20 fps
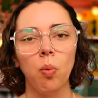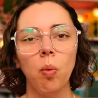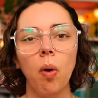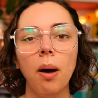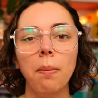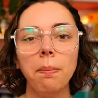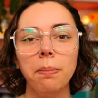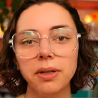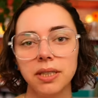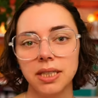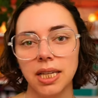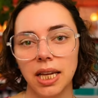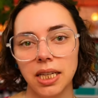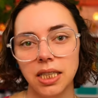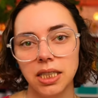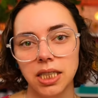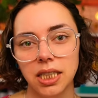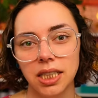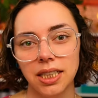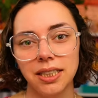What
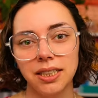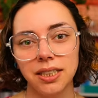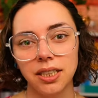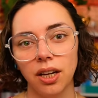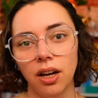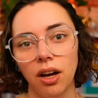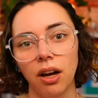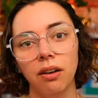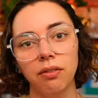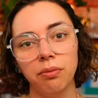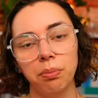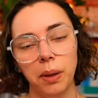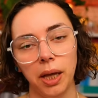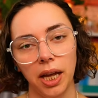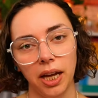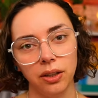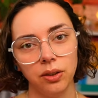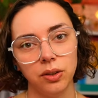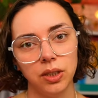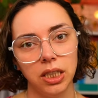percentage of
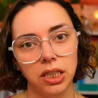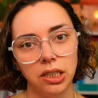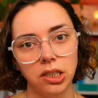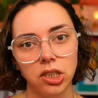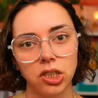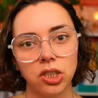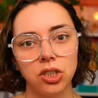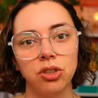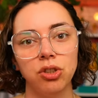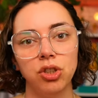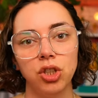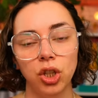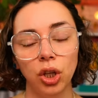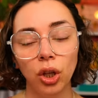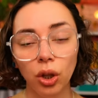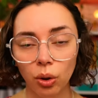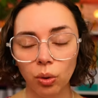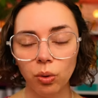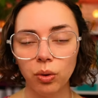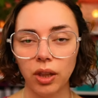piano teachers do
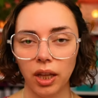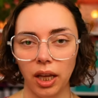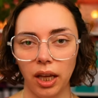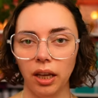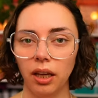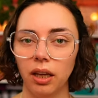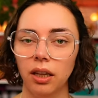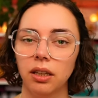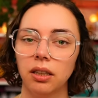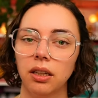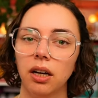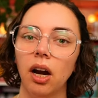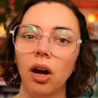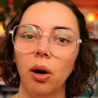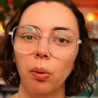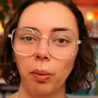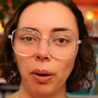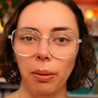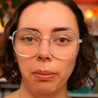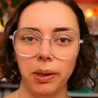you think
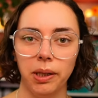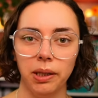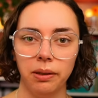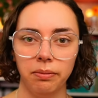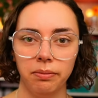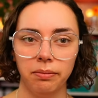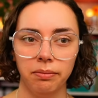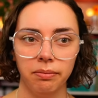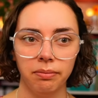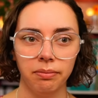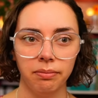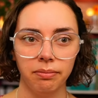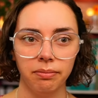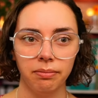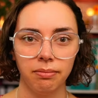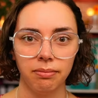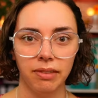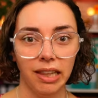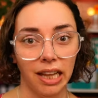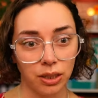are women?
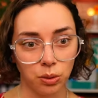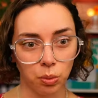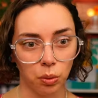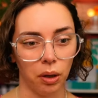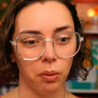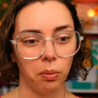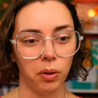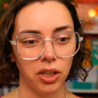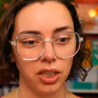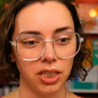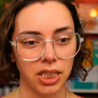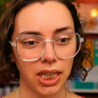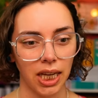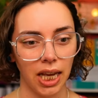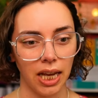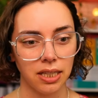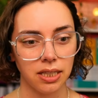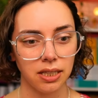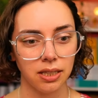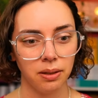That's what I want you to
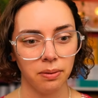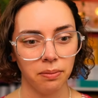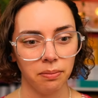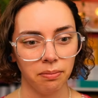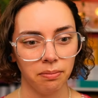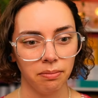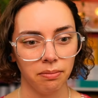guess.